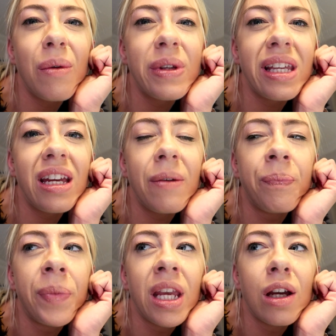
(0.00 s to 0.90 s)
it was like
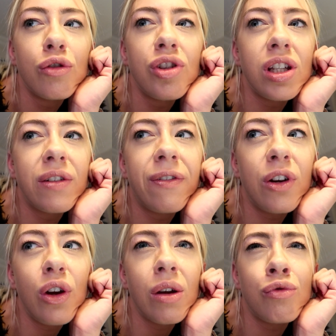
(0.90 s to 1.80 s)
just
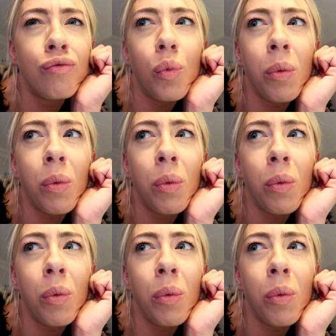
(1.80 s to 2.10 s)
fruit.